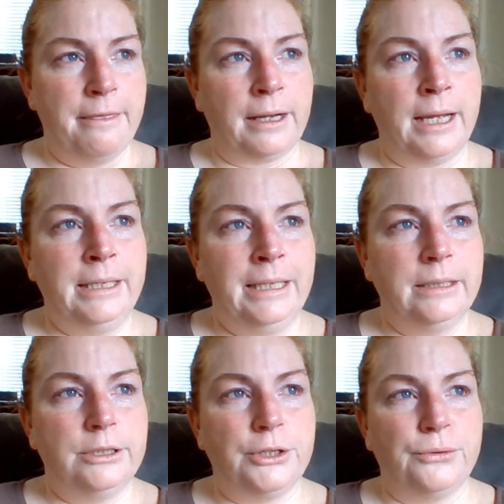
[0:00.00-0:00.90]
that I
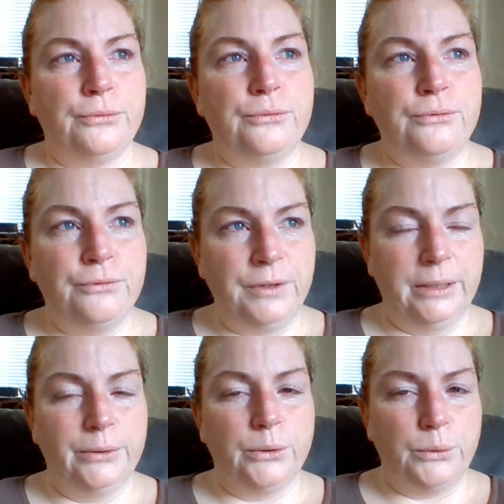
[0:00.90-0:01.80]
needed to
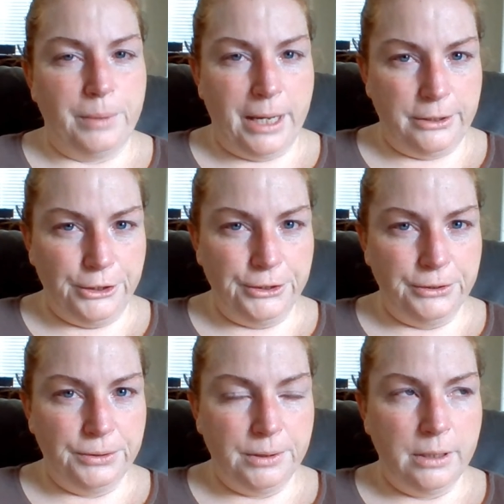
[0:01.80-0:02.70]
feel better
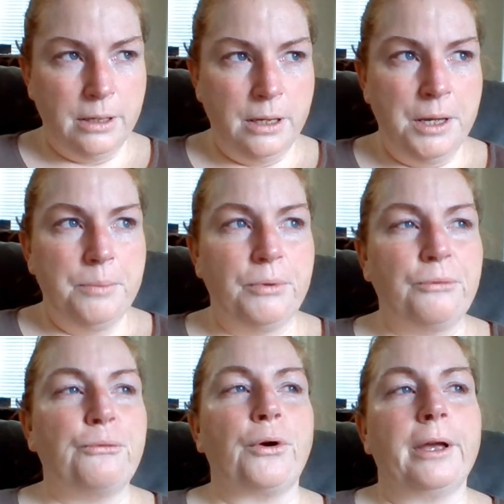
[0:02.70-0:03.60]

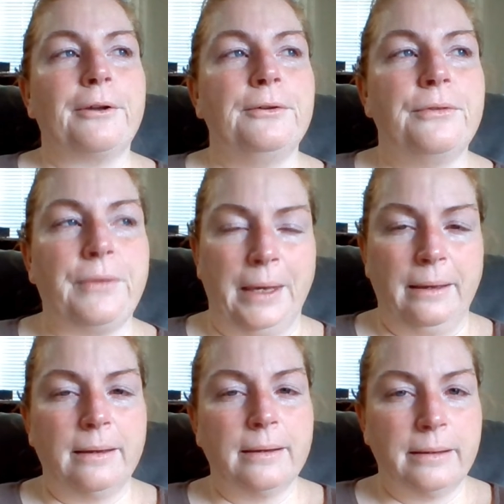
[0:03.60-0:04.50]
before I could
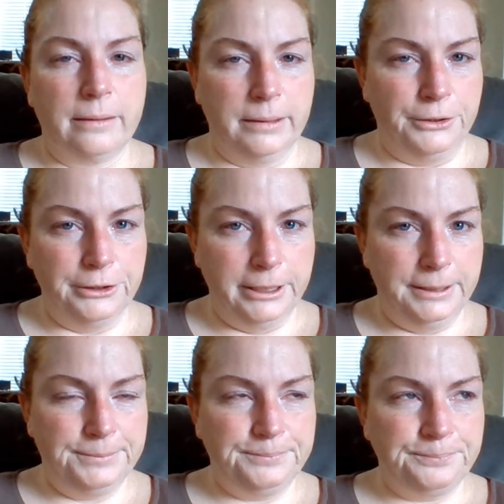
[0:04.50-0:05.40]
think clearly.